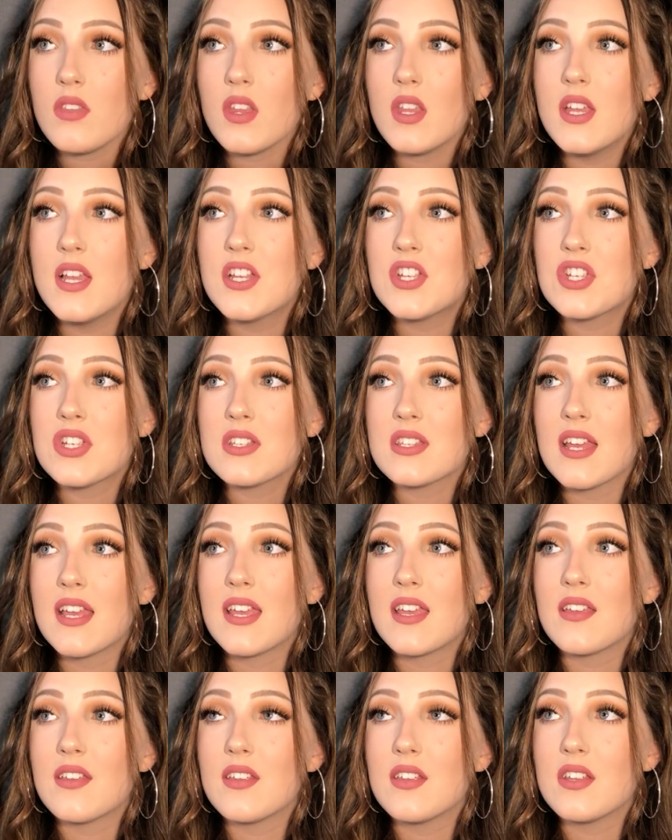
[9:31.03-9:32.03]
it's just
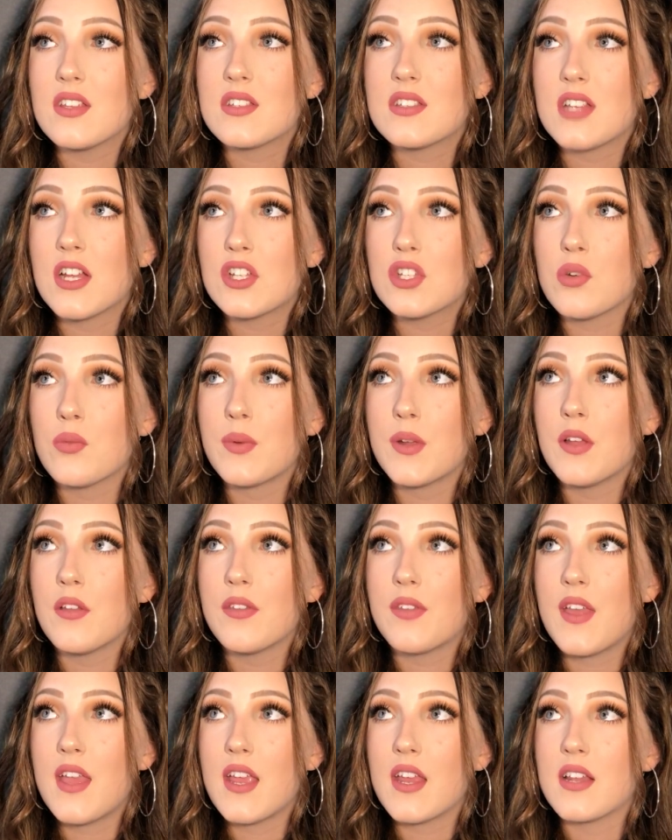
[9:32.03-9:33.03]
like such a real
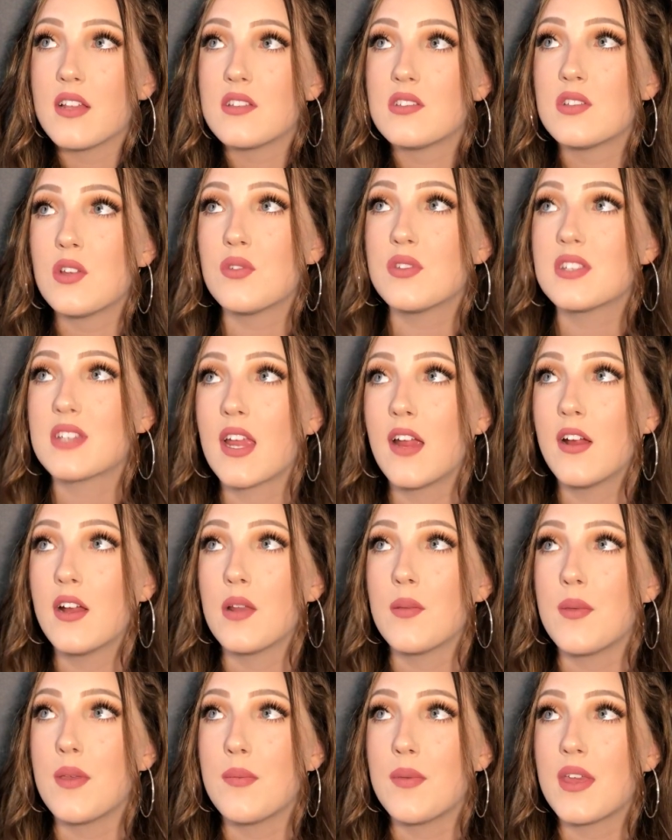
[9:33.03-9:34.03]
thing, and it's so scary to
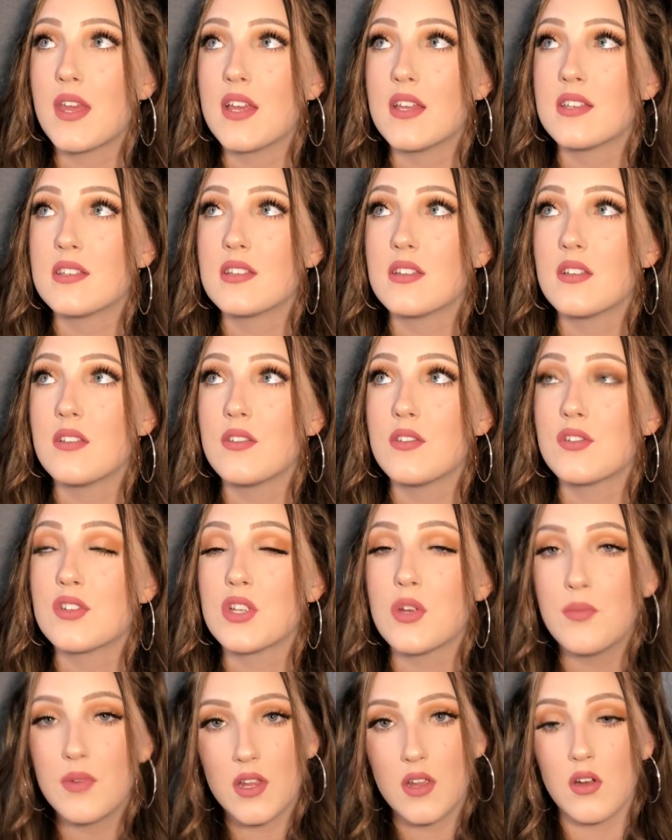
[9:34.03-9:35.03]
me because there's
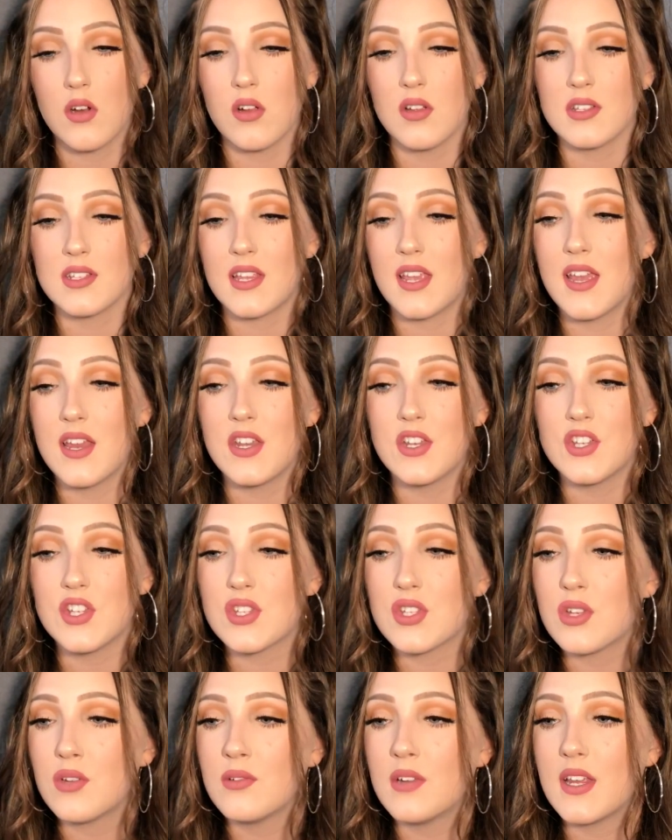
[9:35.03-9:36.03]
so many girls, again,
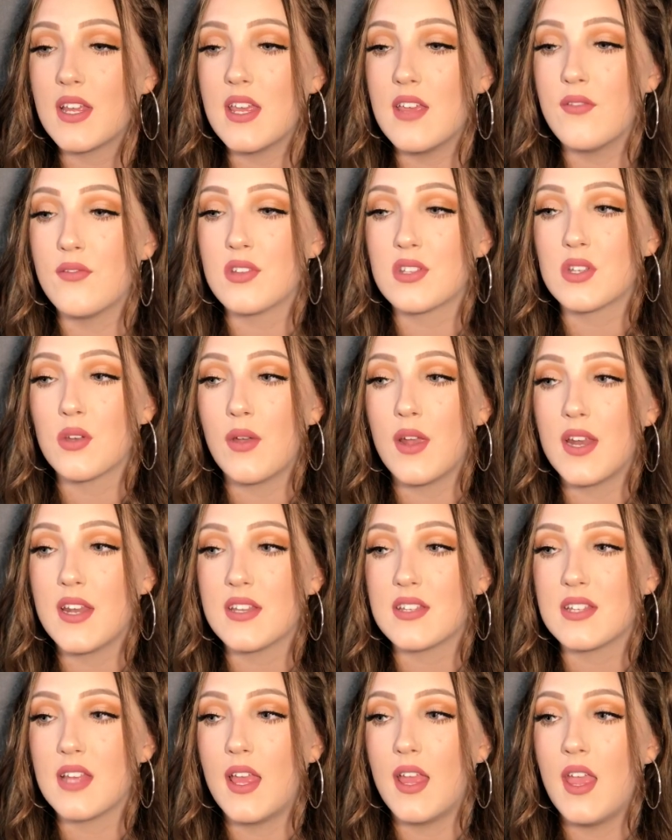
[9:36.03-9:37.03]
just so naive and so
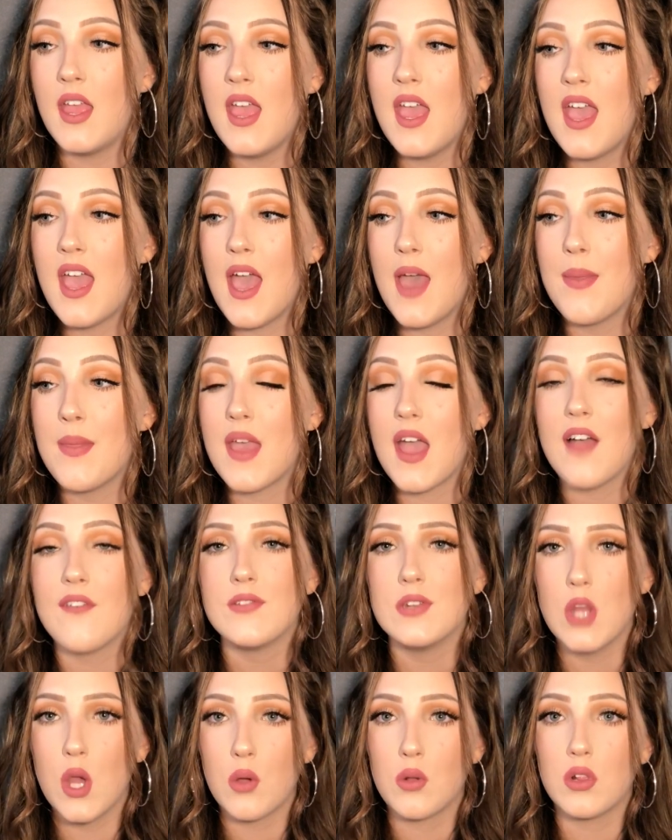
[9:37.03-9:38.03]
innocent, and they have
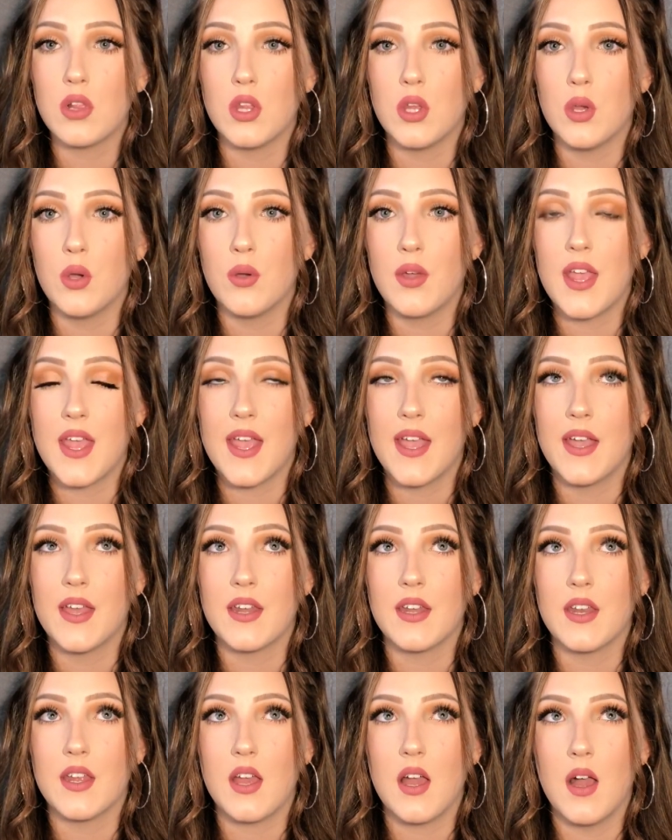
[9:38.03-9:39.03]
no clue,
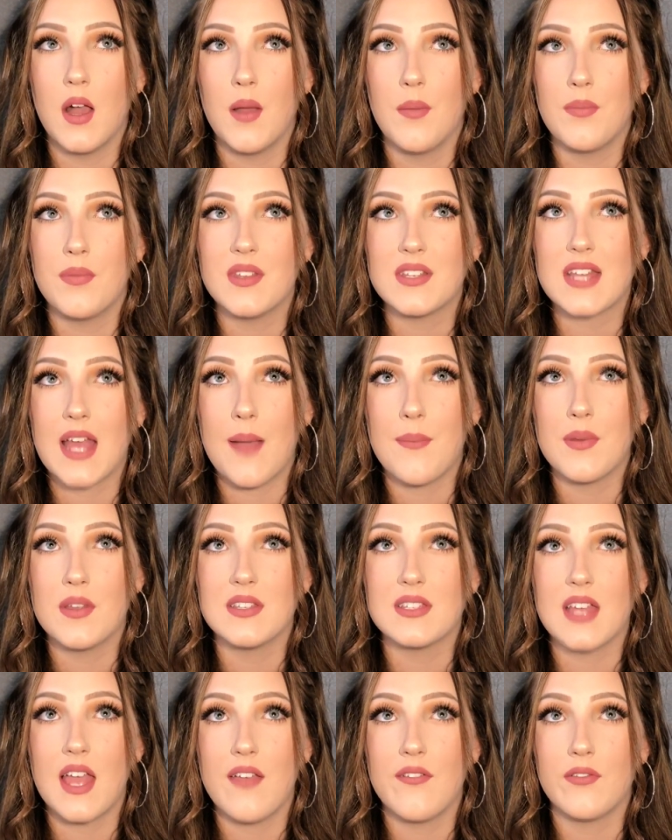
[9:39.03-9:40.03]
and this
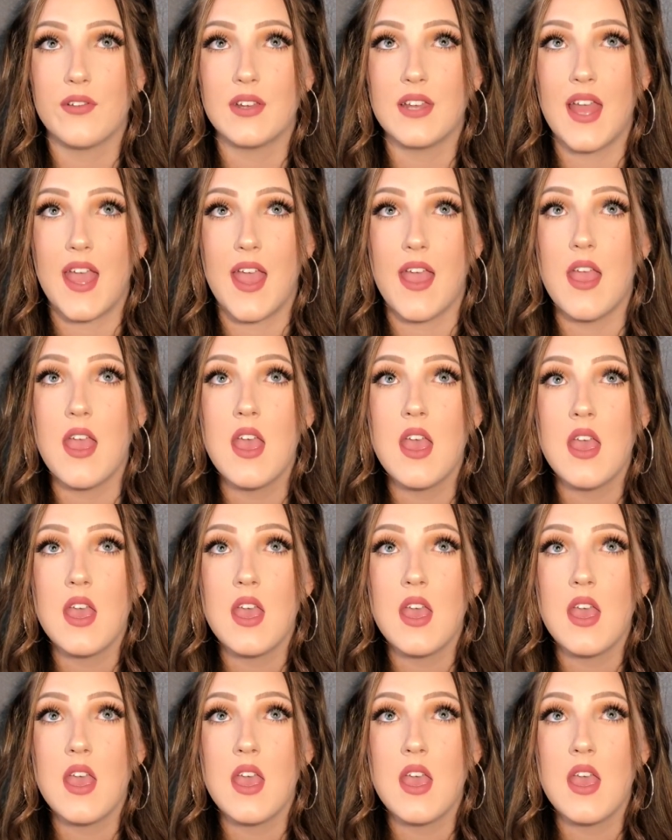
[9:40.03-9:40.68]
happens every day,